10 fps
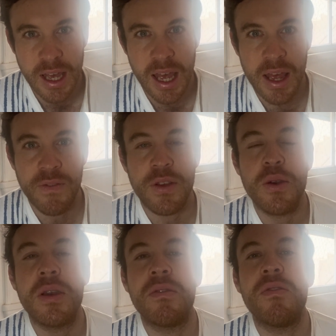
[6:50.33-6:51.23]
If you
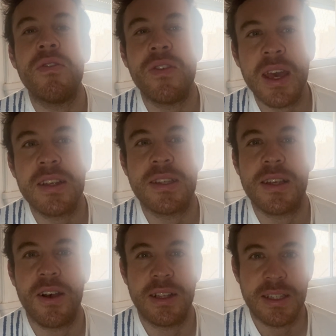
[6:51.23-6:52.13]
can fix
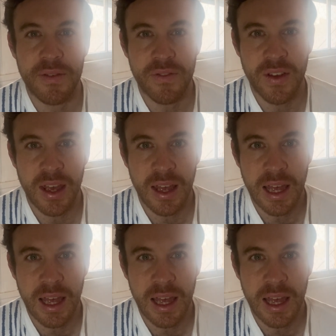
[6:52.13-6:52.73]
on something